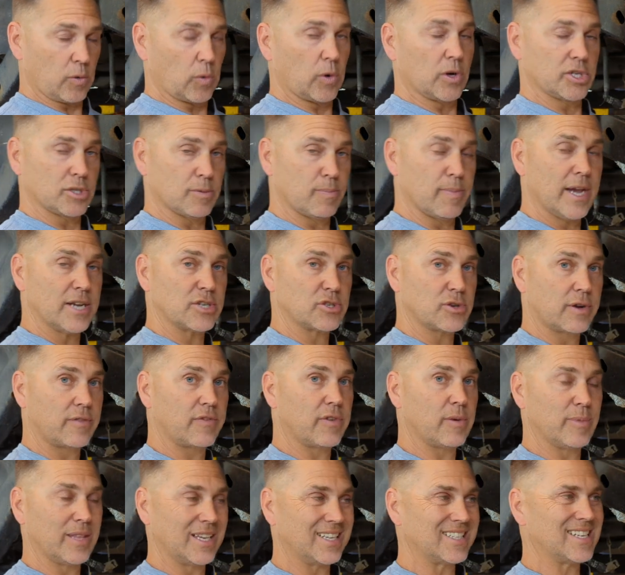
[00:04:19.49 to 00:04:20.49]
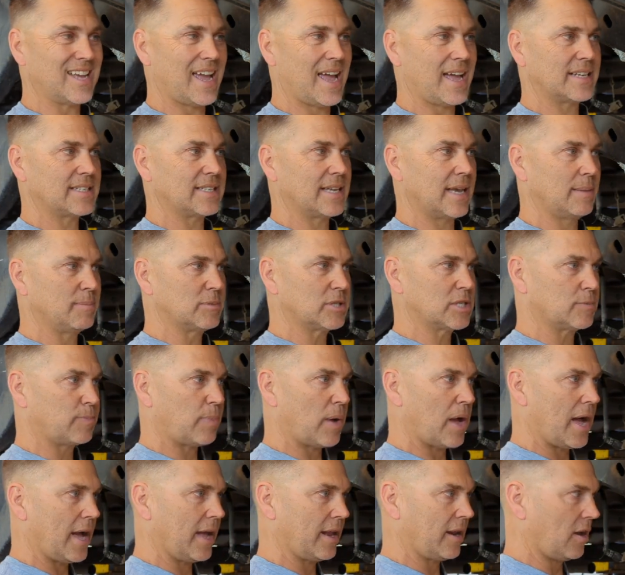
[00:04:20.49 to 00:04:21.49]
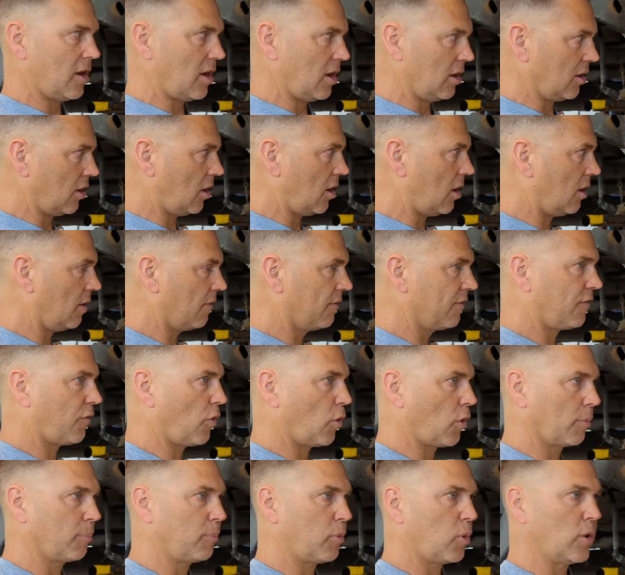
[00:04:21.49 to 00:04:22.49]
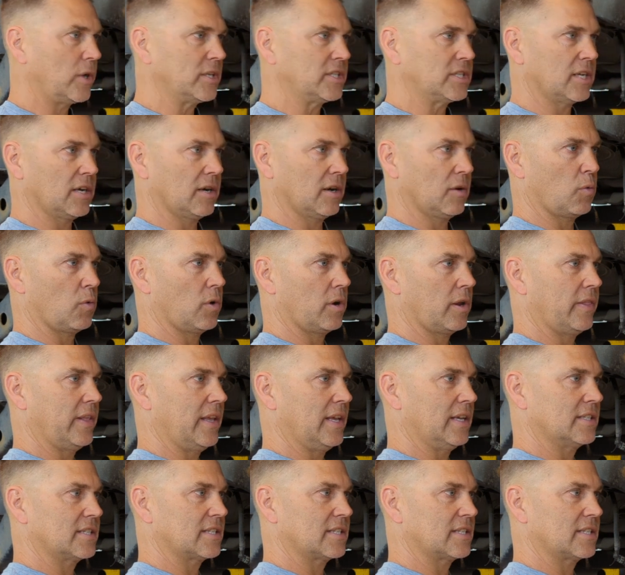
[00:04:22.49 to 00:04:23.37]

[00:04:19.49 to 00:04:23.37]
In other words, you're measuring from the exact same spot on all four points here.